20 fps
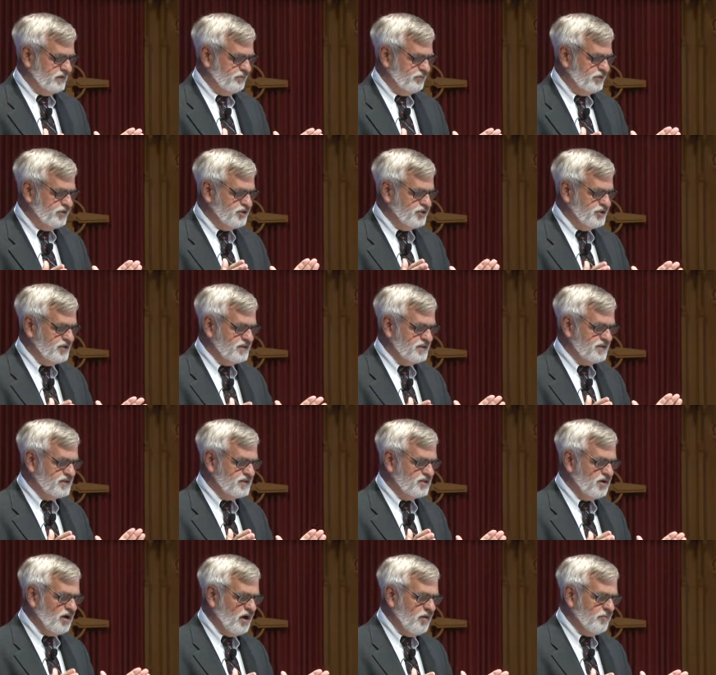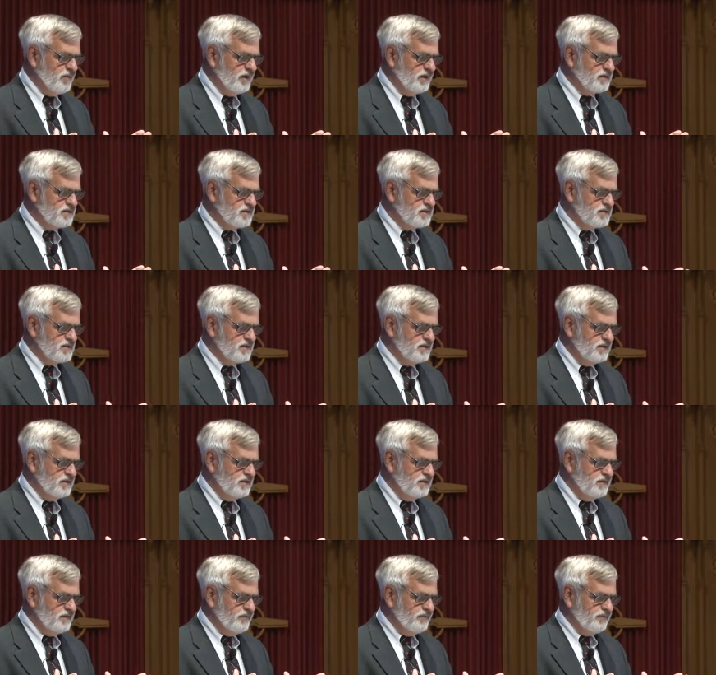But Jesus comments,
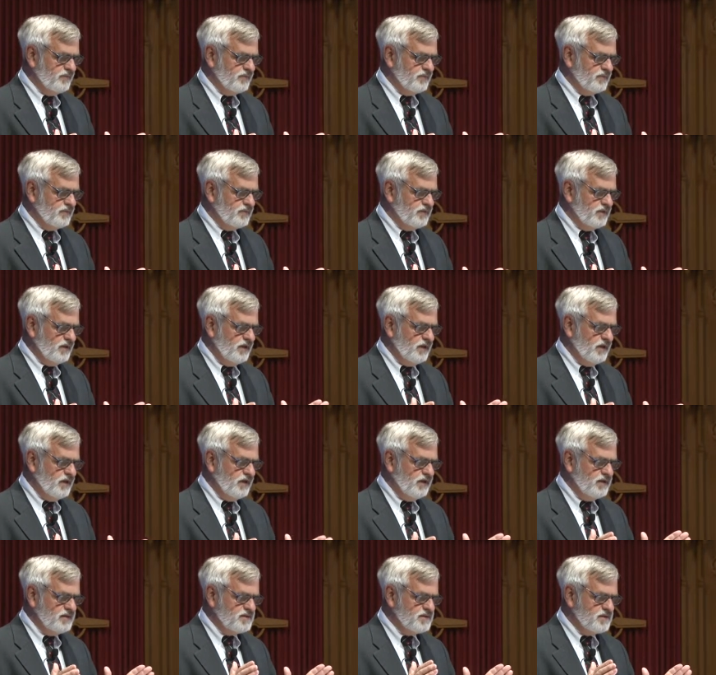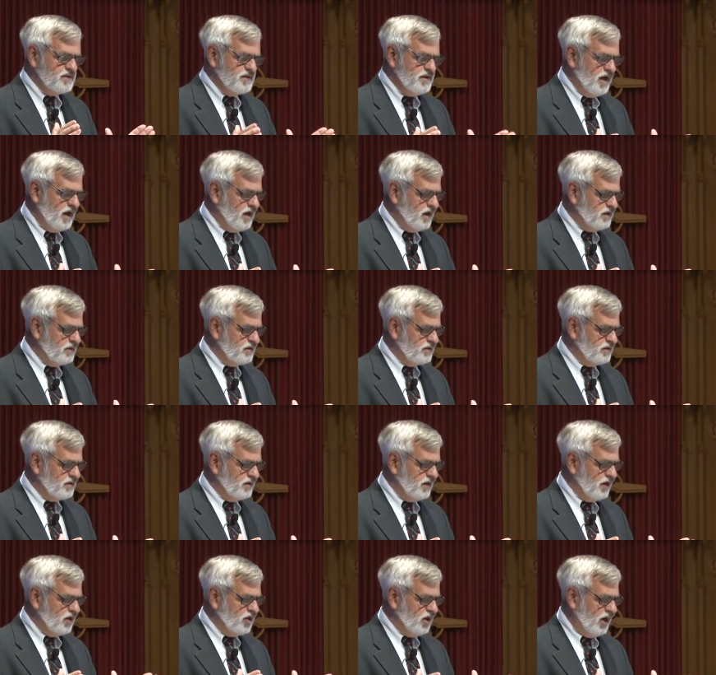He is not
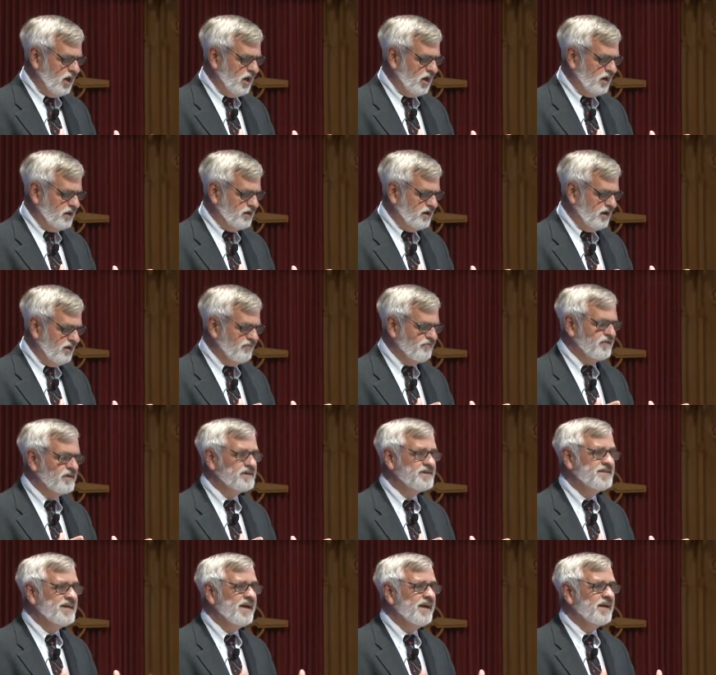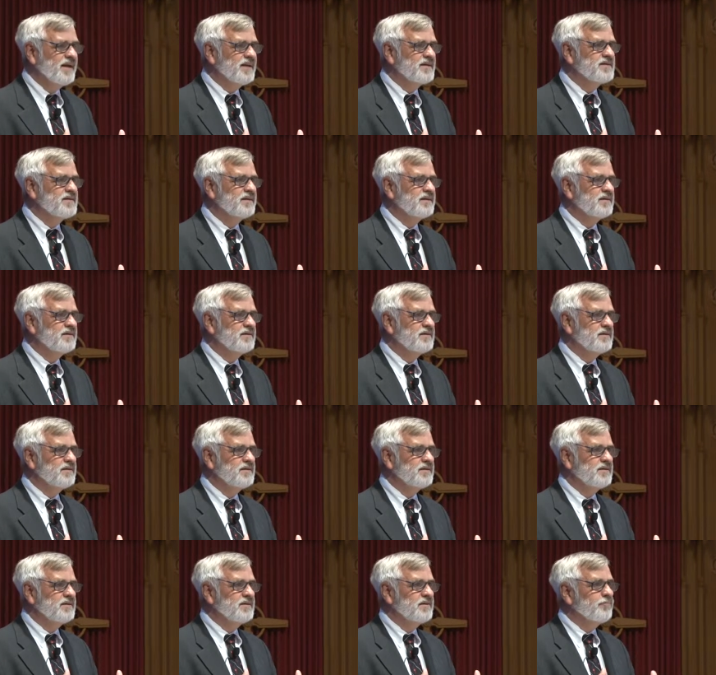a God of the dead,
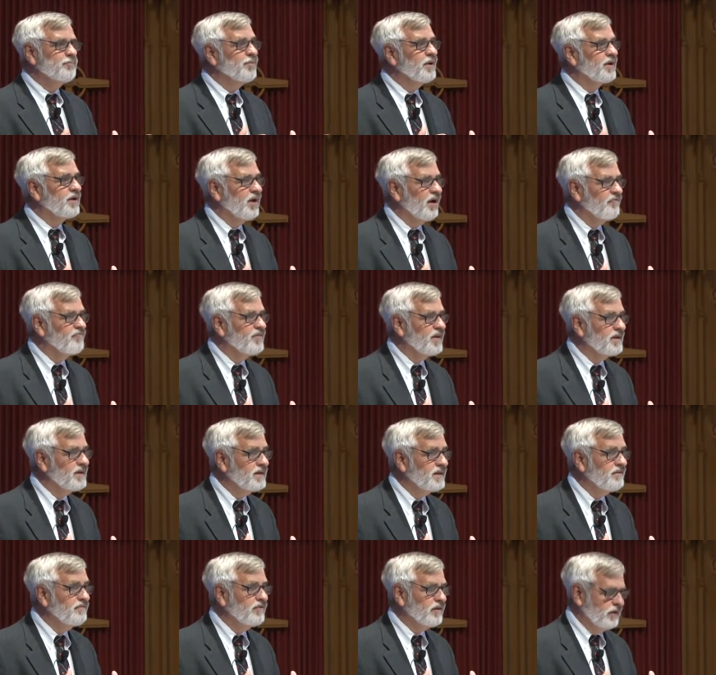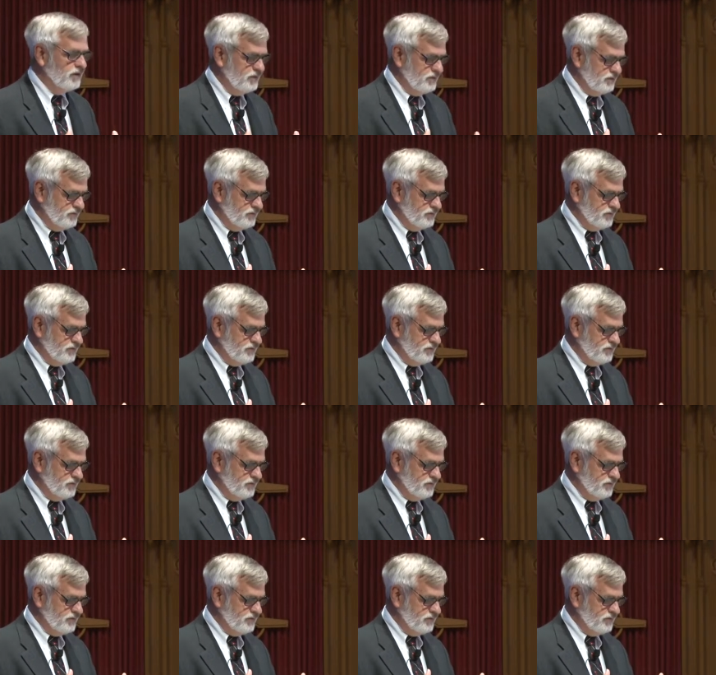but of the living.